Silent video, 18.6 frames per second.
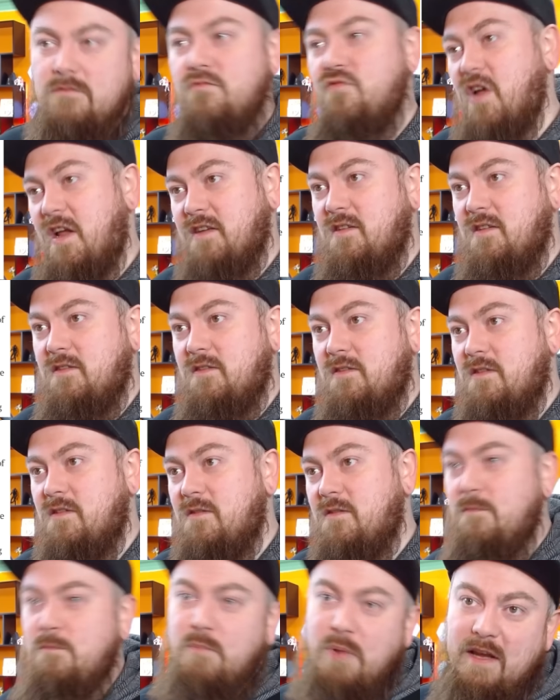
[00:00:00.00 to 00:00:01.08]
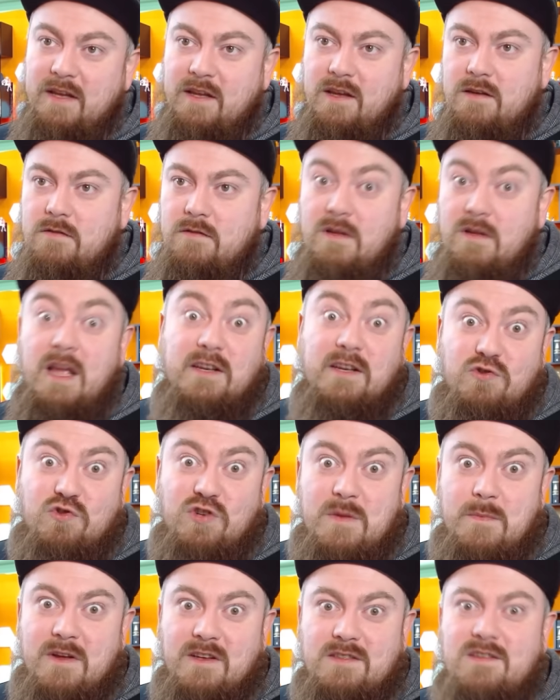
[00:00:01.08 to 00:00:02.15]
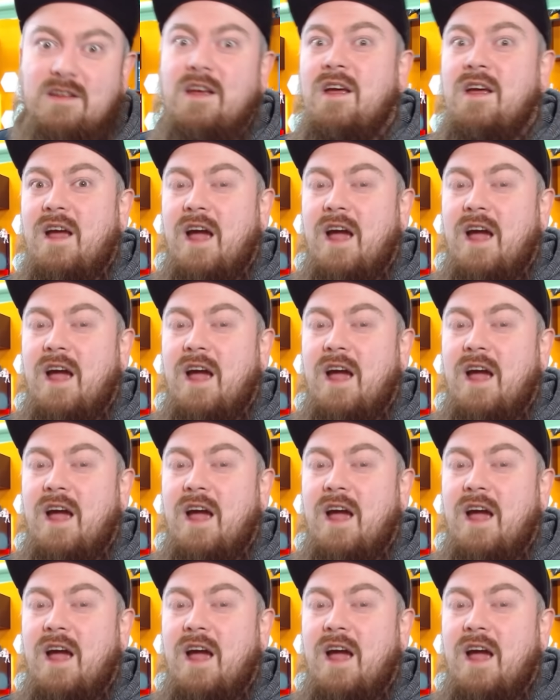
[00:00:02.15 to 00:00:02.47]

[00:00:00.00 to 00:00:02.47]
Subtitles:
racist, bigot, extremist.